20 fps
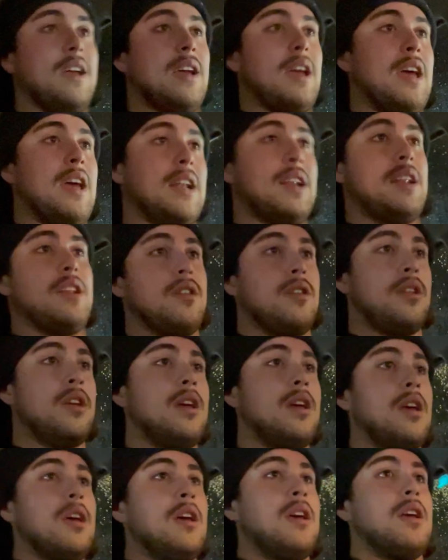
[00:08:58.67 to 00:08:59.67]

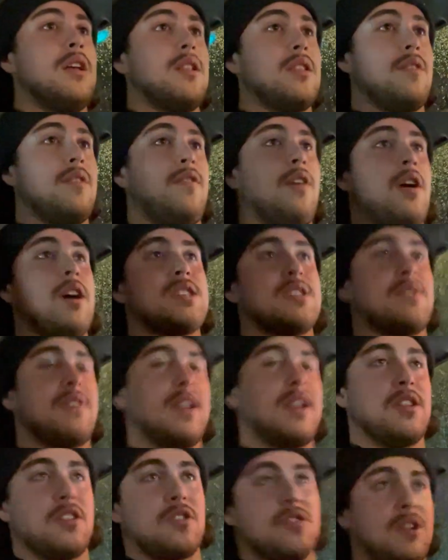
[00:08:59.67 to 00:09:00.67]
and the
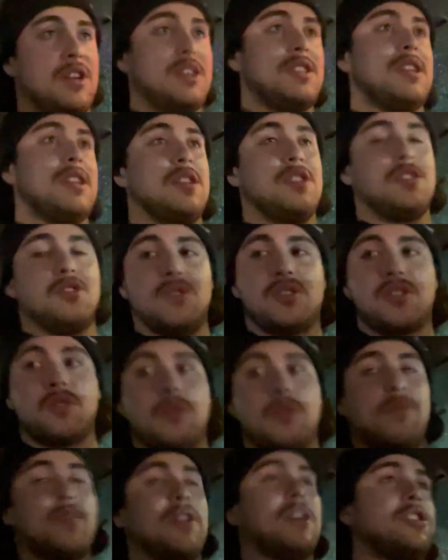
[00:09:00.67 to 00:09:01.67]
phosphate in the creatine is used to
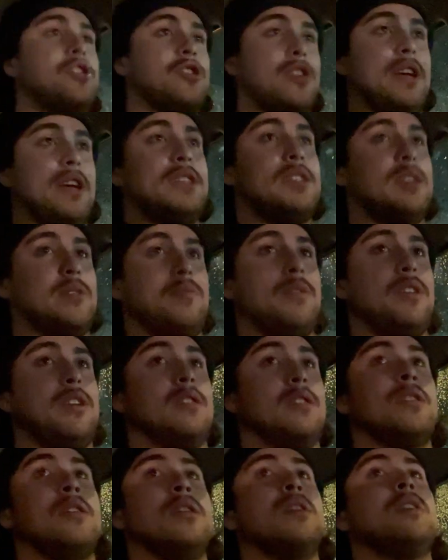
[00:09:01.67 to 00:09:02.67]
replenish your
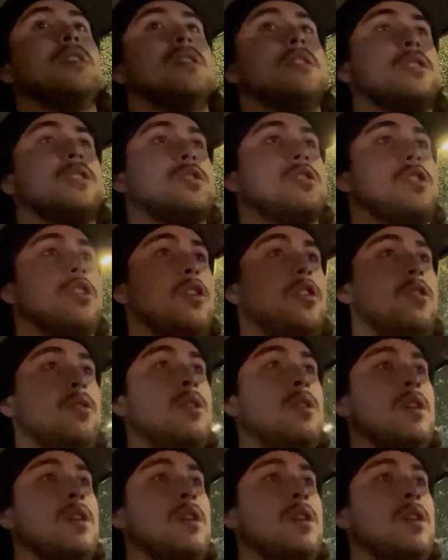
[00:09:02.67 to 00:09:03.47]
ATP. So